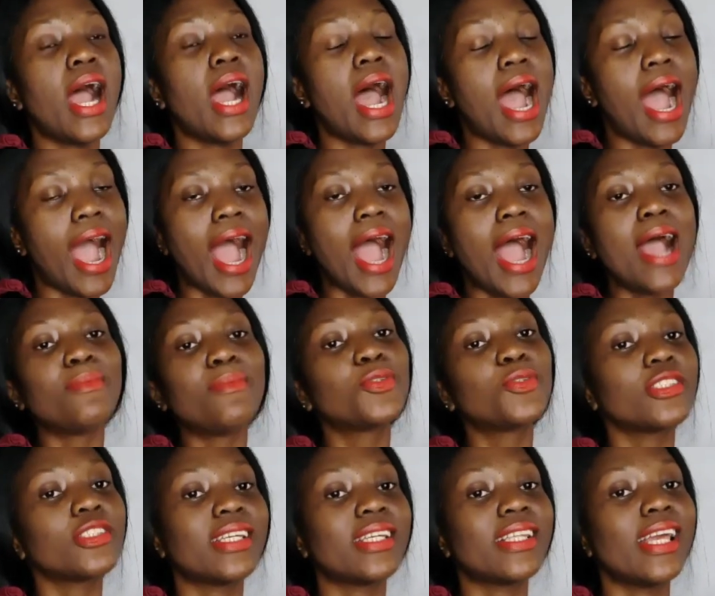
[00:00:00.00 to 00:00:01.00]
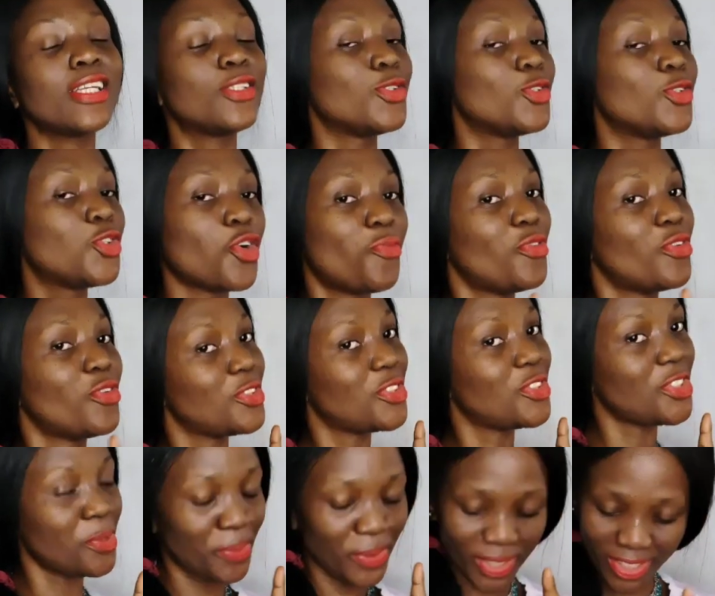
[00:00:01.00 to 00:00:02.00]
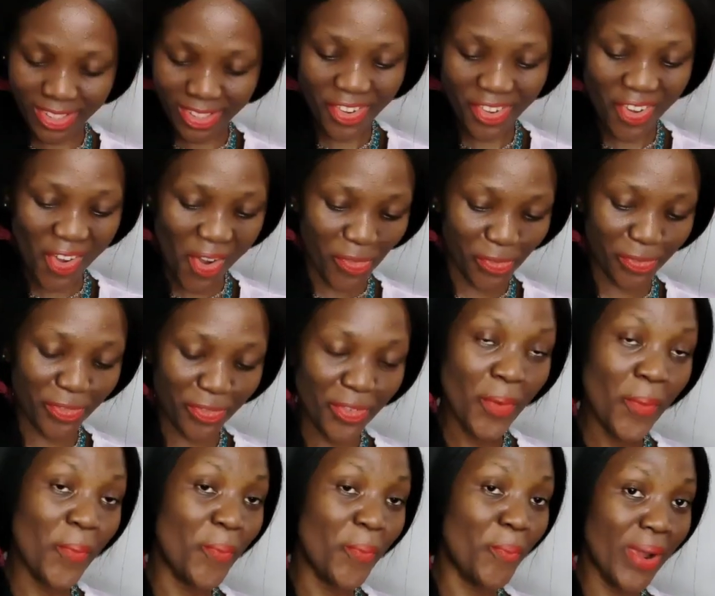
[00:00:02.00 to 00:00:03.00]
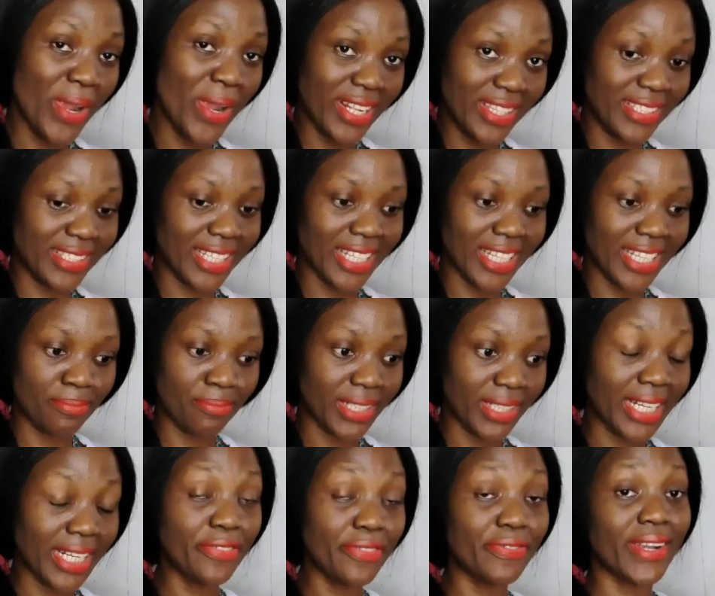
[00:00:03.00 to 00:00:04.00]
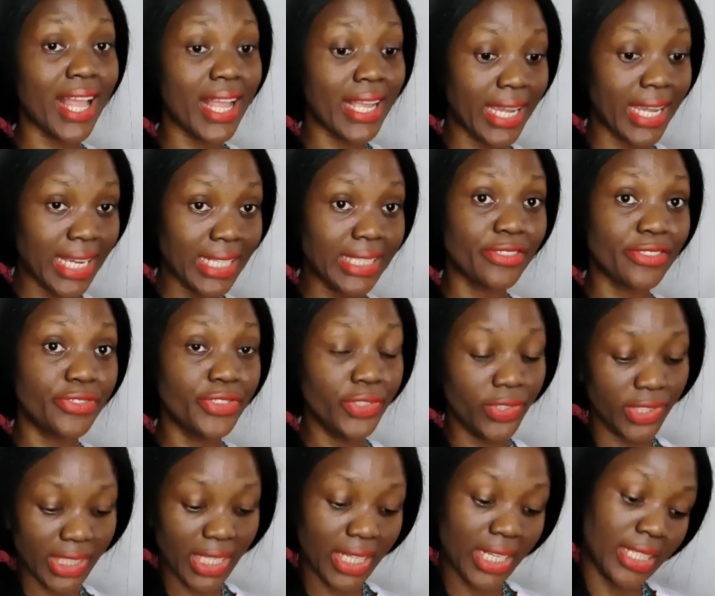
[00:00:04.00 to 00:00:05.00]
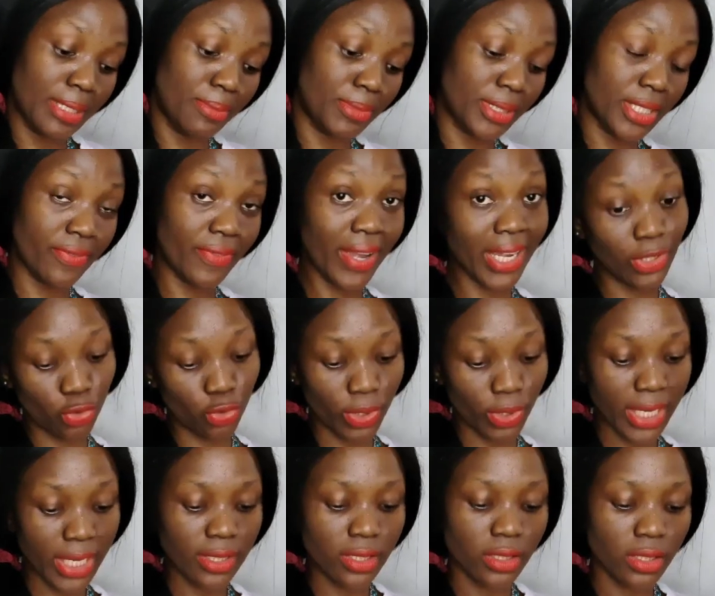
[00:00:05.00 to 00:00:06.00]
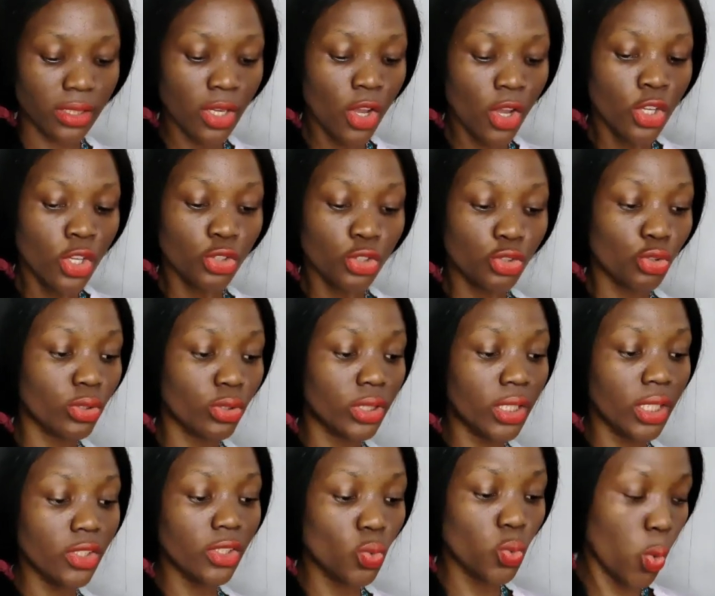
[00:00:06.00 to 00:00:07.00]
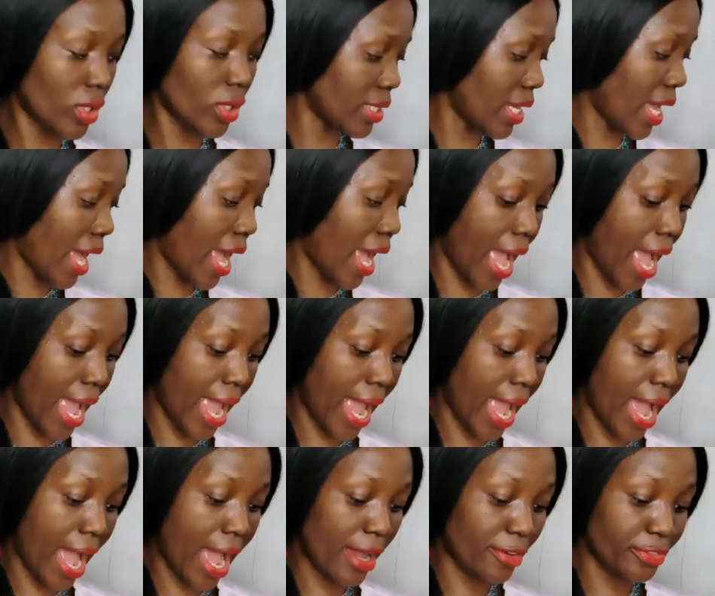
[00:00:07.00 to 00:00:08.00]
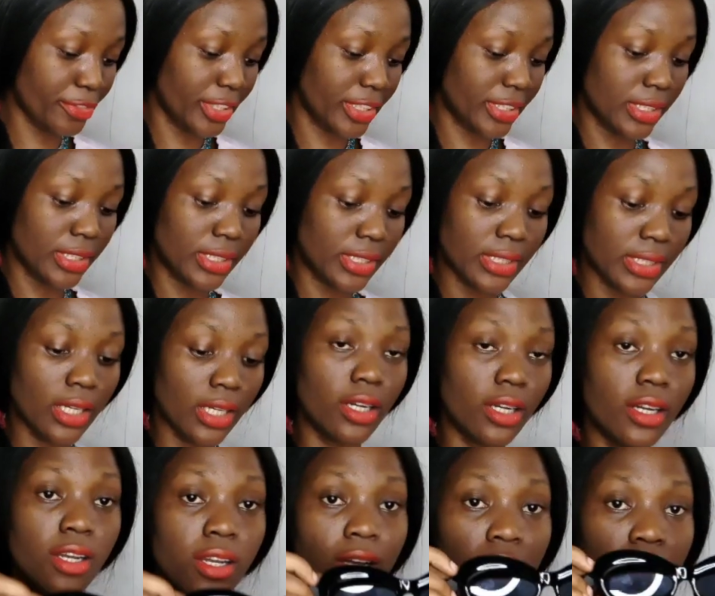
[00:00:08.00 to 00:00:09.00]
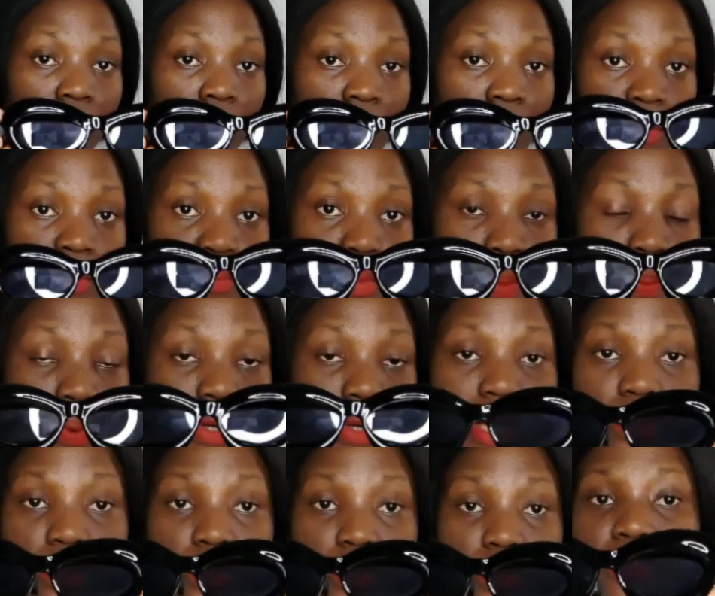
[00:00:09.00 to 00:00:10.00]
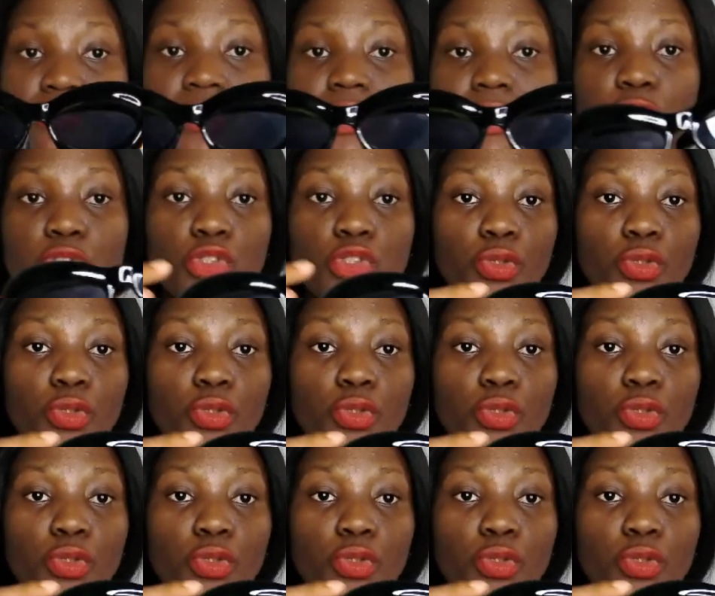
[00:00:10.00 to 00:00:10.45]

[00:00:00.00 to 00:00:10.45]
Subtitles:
I'm such that I like to shop for dupes of many designer brands, and if I can get the beauty designer themselves, I do get it. So this one I have, it is a popular Loewe dupe